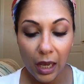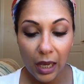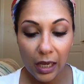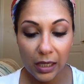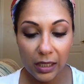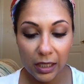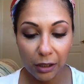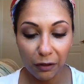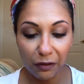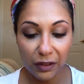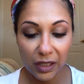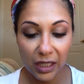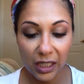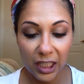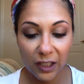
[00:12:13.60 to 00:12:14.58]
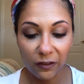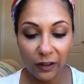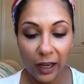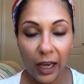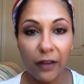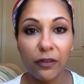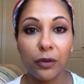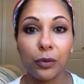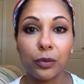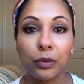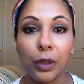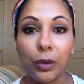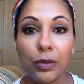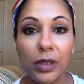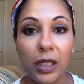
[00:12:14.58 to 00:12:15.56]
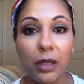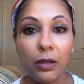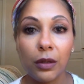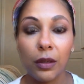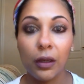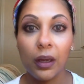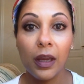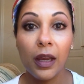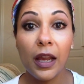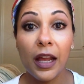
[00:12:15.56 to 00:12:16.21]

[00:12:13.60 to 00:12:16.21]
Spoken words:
in 065 Rosy Nude.